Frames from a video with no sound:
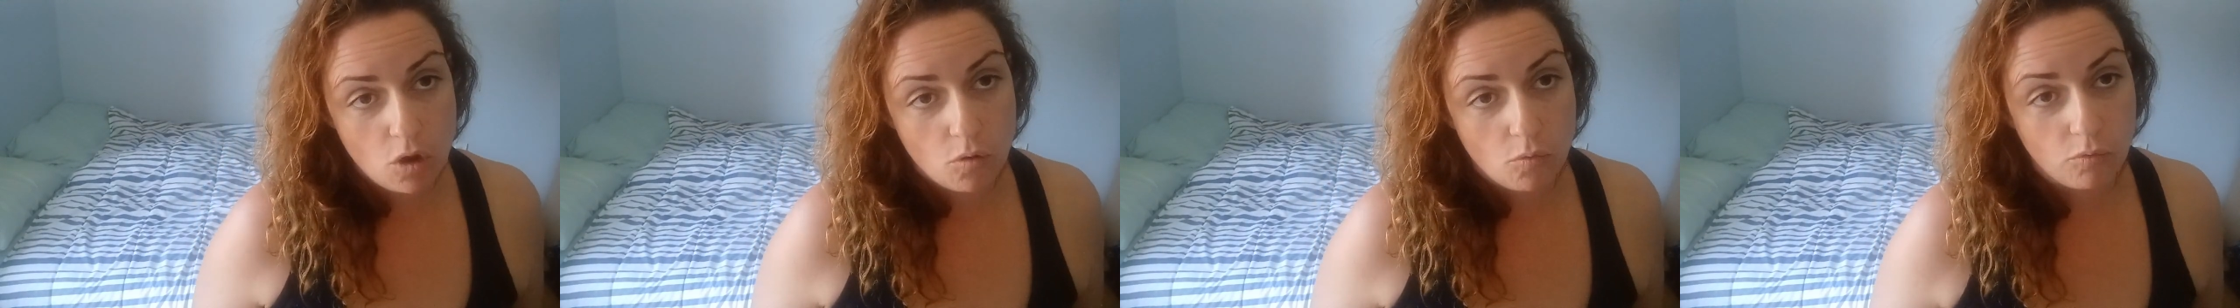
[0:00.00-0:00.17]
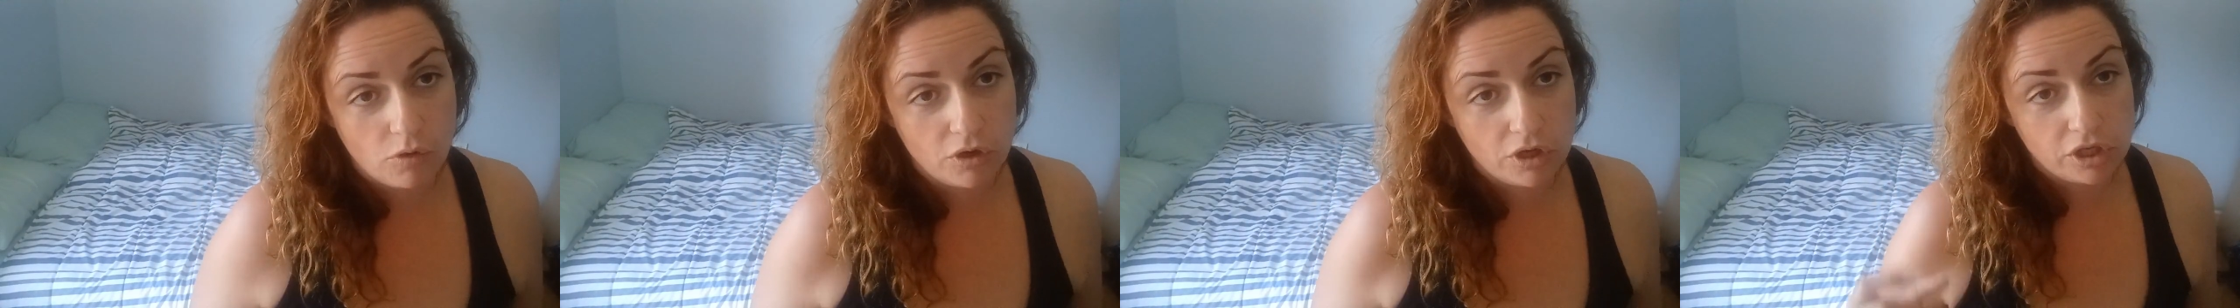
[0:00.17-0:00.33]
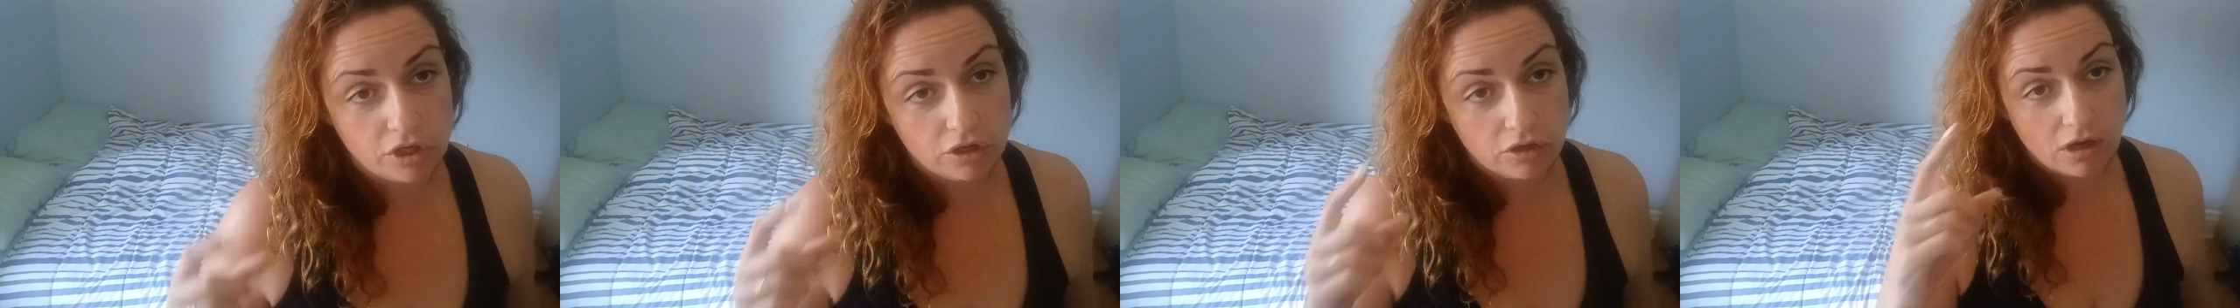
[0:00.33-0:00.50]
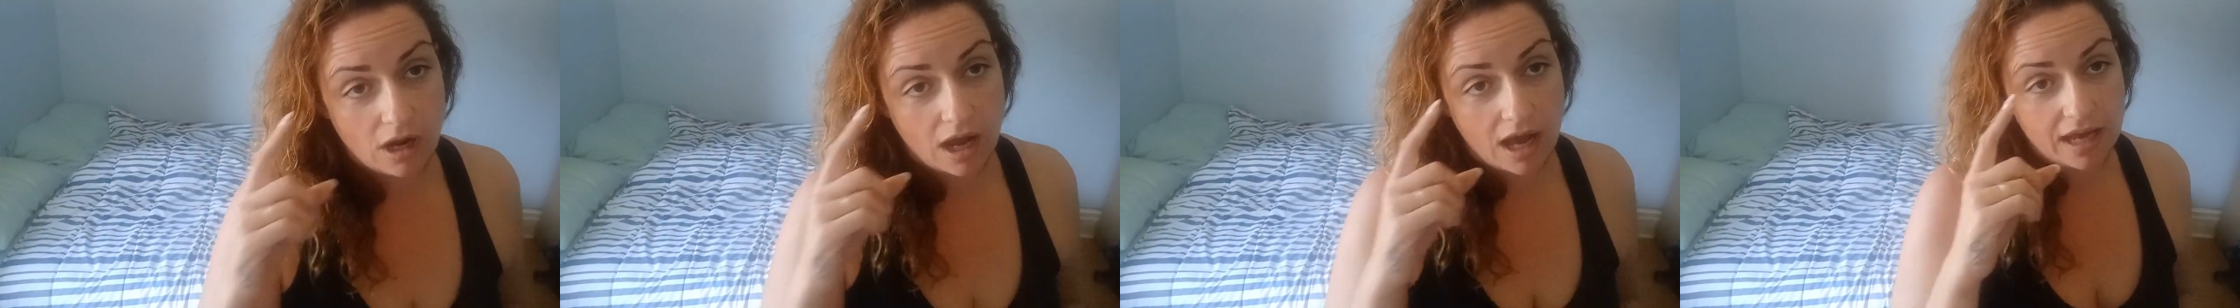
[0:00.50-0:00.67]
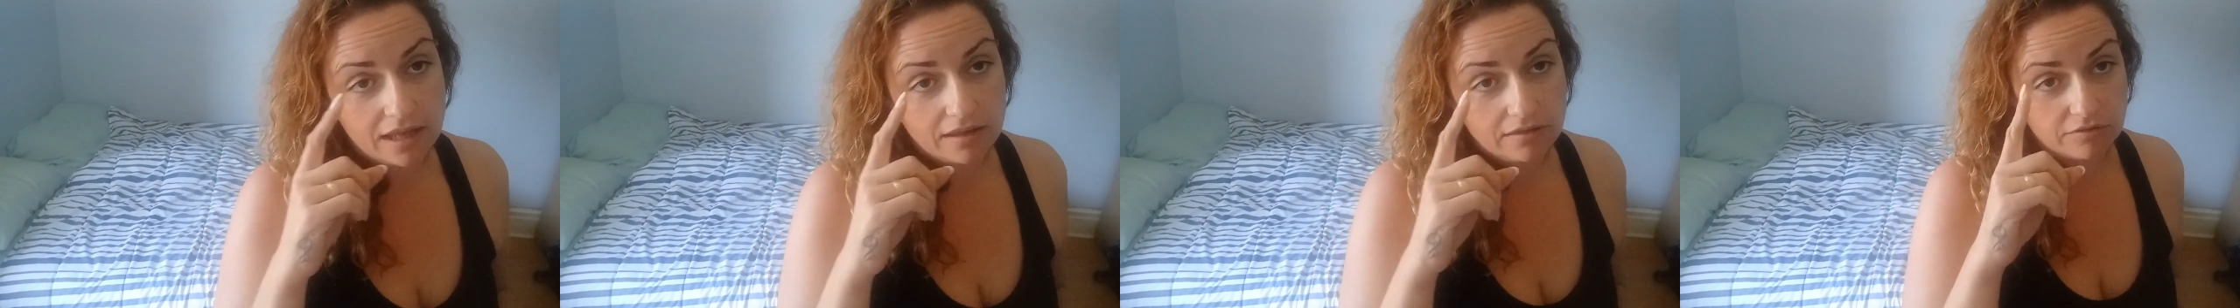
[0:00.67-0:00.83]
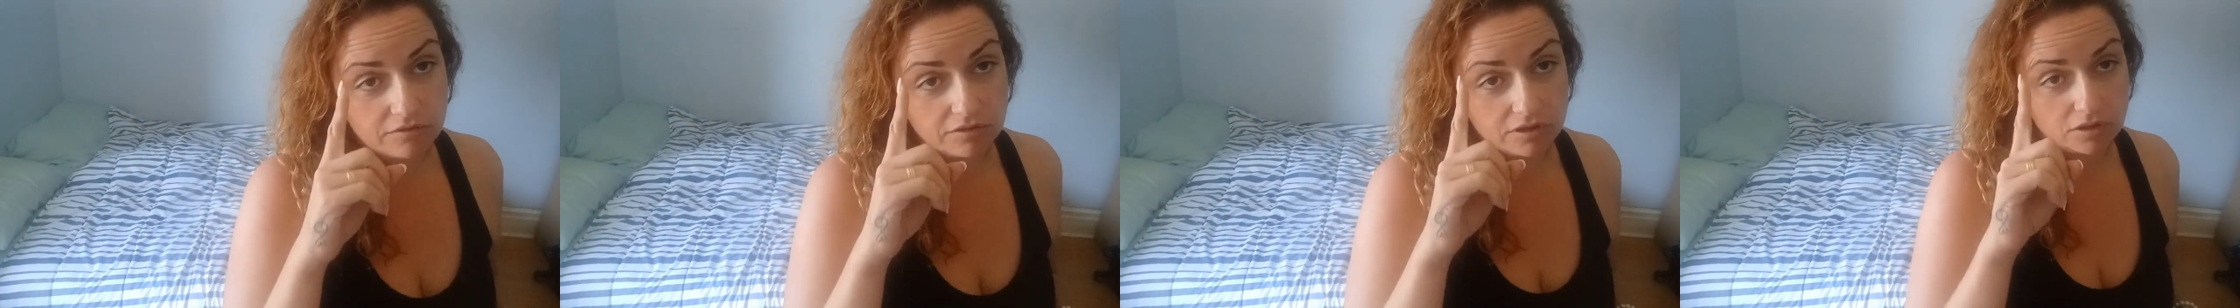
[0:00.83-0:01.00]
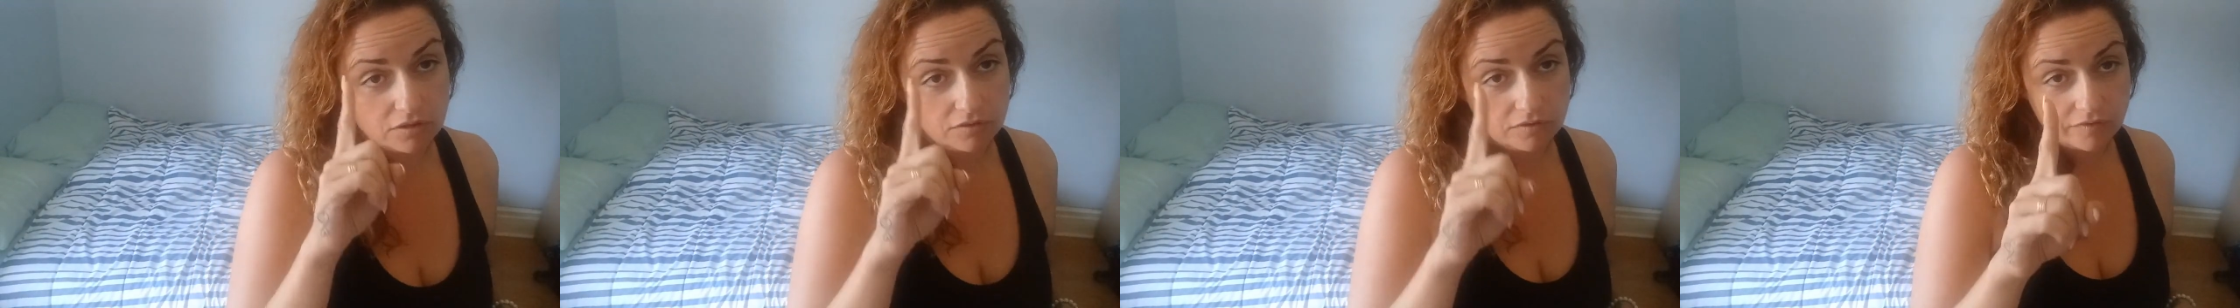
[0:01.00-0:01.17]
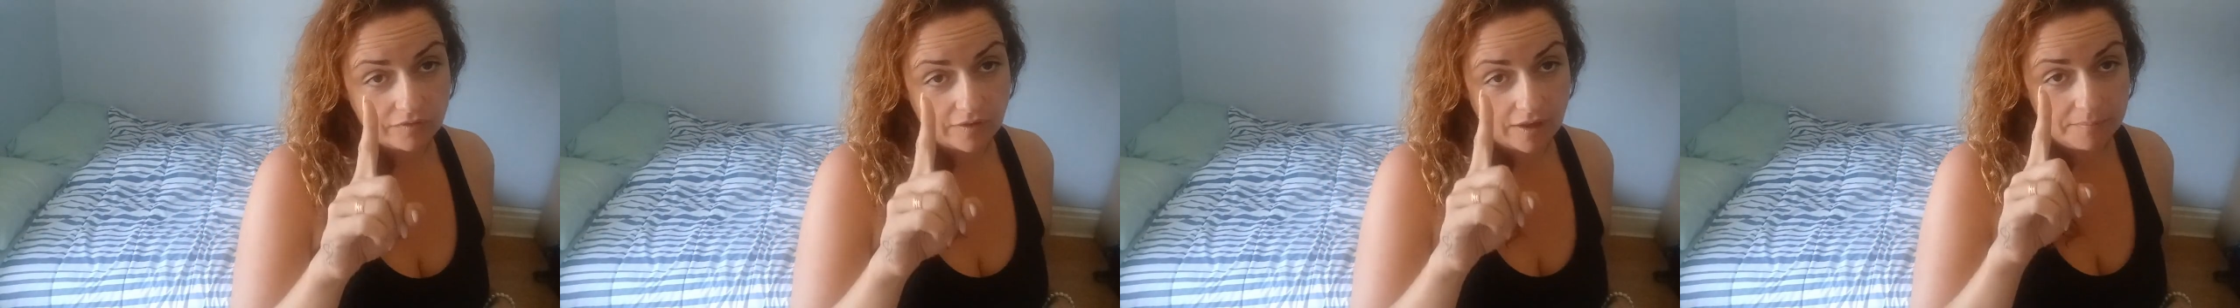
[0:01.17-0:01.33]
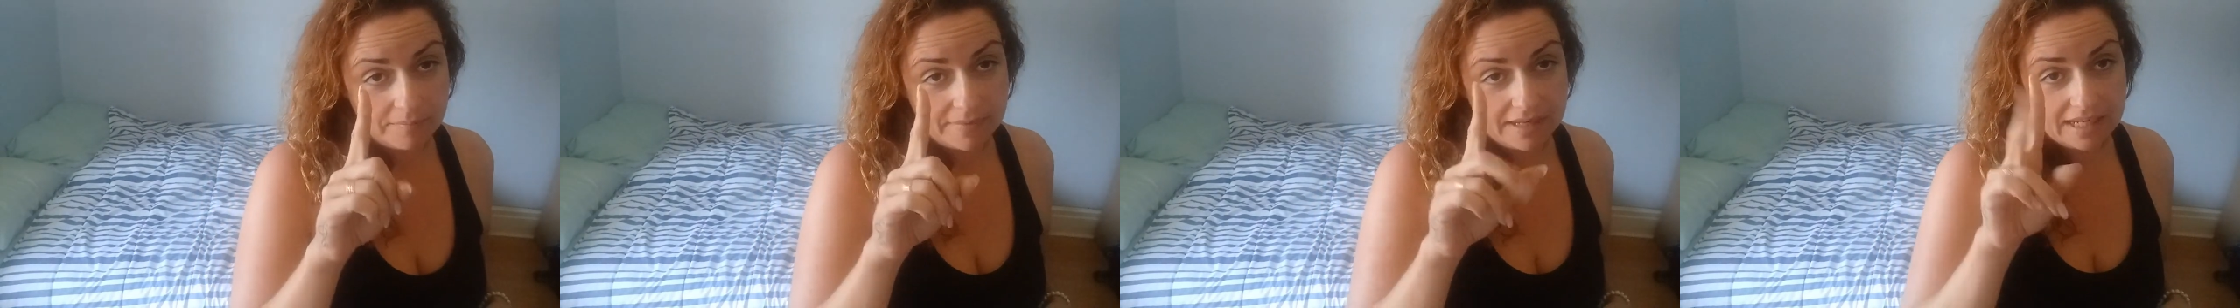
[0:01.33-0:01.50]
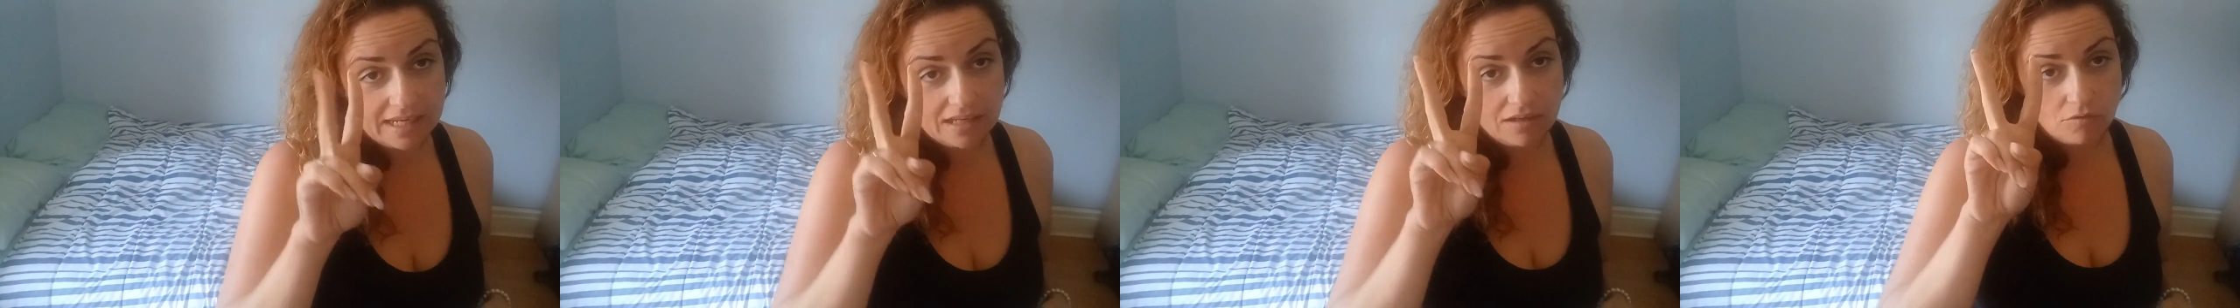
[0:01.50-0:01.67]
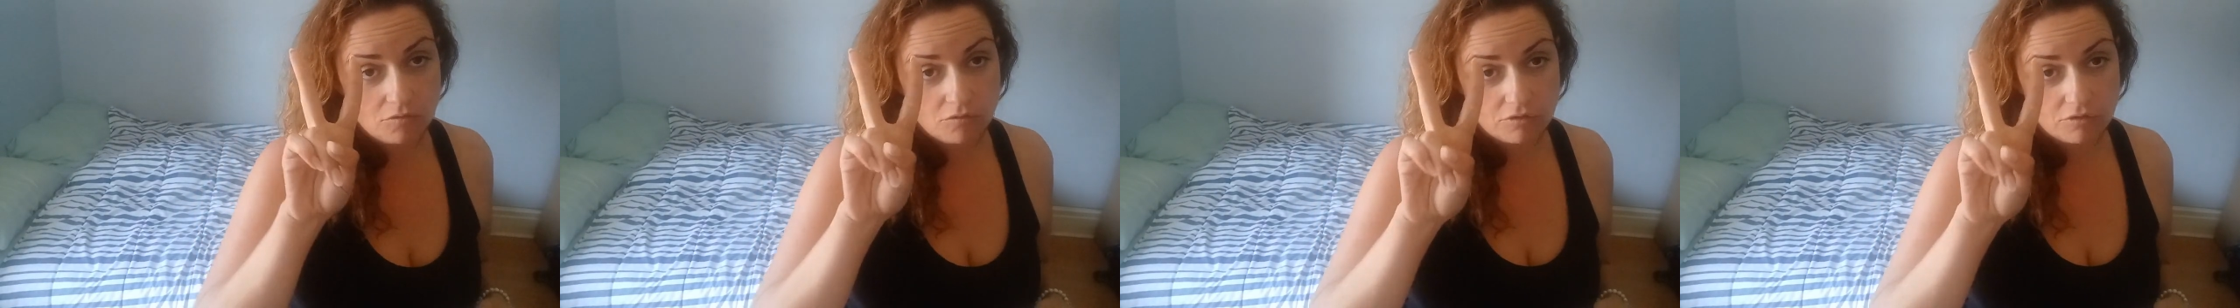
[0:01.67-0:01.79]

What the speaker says: where you're either your feminine